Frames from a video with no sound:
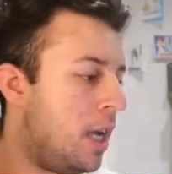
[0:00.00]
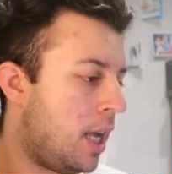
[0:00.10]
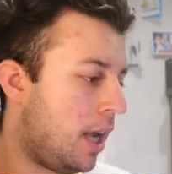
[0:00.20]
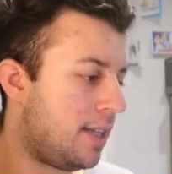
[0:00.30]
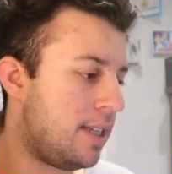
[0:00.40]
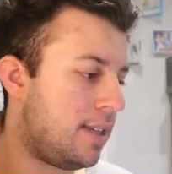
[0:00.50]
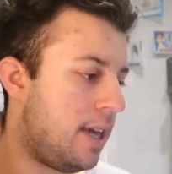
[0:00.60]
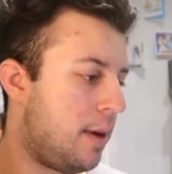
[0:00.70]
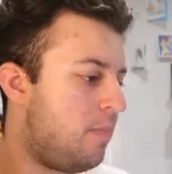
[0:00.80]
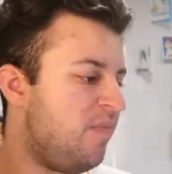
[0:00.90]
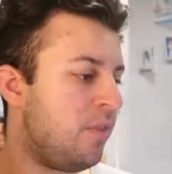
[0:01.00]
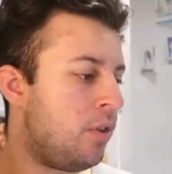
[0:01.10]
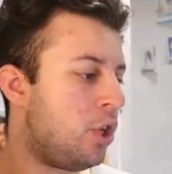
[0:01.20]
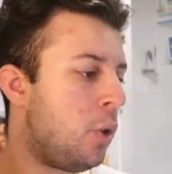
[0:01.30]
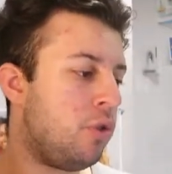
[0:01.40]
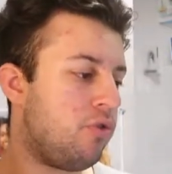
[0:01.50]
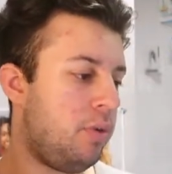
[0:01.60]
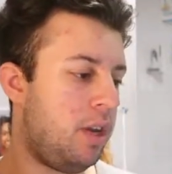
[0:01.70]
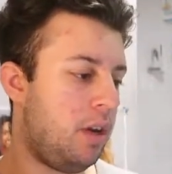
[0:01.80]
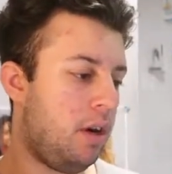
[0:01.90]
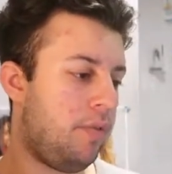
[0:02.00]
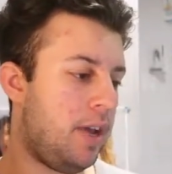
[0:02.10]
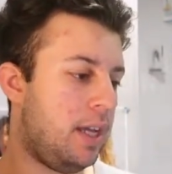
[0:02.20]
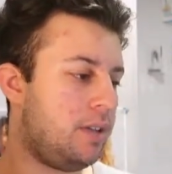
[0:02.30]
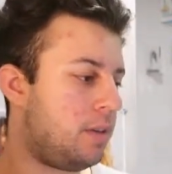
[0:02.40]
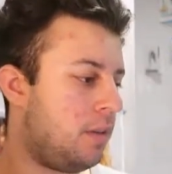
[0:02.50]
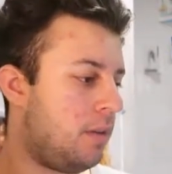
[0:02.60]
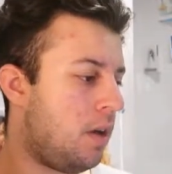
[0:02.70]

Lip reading: Like it says here, no one's rubbing it in our face.